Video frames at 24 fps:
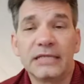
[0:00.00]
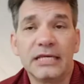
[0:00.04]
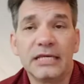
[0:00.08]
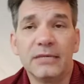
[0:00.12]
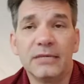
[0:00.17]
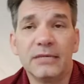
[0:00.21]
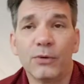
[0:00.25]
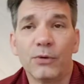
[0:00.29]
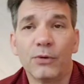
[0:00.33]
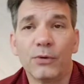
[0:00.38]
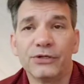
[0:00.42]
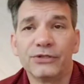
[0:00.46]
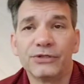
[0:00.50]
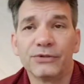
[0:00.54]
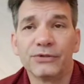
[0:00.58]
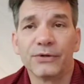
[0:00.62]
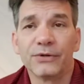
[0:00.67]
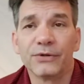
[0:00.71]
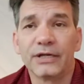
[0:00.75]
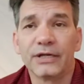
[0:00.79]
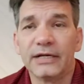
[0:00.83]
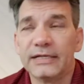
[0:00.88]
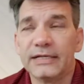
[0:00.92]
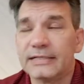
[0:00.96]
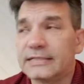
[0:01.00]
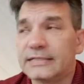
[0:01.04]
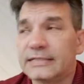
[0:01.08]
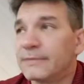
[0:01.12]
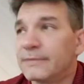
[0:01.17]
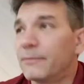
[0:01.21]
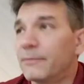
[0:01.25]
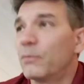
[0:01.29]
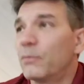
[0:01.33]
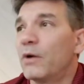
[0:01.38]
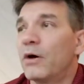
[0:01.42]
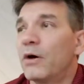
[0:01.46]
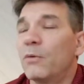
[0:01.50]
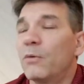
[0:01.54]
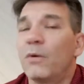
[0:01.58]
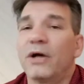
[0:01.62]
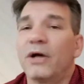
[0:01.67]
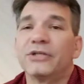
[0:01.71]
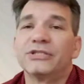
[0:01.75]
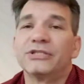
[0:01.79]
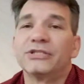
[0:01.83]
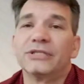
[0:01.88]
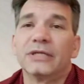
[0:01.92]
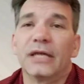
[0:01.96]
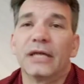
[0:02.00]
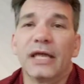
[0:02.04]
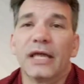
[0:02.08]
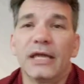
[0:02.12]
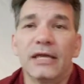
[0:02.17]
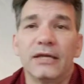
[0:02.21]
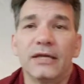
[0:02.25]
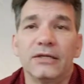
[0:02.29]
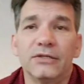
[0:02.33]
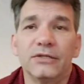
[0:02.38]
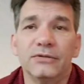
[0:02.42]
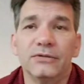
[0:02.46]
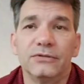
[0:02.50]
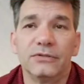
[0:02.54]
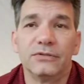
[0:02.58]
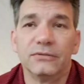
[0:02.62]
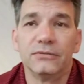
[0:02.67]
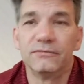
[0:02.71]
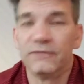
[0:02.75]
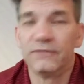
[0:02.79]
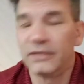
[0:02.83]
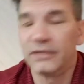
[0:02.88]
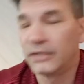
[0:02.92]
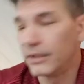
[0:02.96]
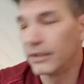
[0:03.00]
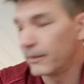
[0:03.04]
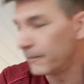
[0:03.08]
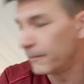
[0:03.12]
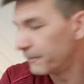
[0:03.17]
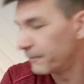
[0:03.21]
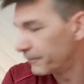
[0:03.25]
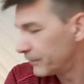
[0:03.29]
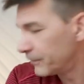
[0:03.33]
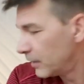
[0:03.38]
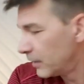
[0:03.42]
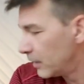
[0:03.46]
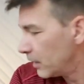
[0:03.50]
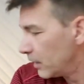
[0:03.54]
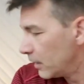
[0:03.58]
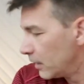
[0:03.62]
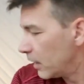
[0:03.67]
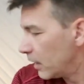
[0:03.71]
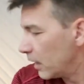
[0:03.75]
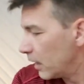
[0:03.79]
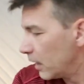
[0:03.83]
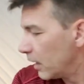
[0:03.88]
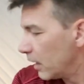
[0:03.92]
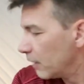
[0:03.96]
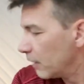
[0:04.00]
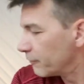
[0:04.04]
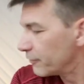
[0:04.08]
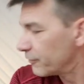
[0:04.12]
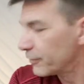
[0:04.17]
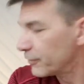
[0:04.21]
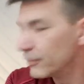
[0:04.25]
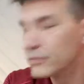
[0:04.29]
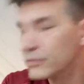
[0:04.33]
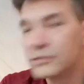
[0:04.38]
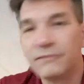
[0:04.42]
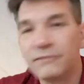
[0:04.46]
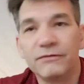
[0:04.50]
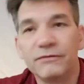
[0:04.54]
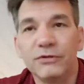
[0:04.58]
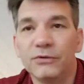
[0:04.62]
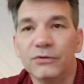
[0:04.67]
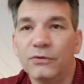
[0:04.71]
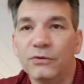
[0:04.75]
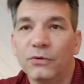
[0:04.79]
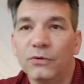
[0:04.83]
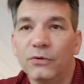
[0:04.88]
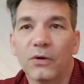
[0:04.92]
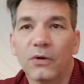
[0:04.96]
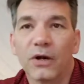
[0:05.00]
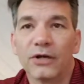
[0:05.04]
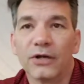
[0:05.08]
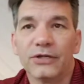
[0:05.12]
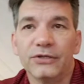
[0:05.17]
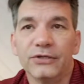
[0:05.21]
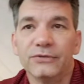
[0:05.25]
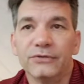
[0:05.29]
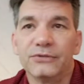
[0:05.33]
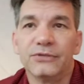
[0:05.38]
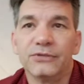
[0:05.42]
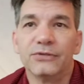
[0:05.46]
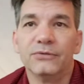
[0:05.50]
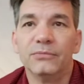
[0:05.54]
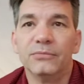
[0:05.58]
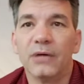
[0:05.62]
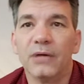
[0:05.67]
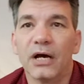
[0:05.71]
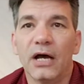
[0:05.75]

keyboard shortcuts while watching a YouTube video. For those of you who are YouTube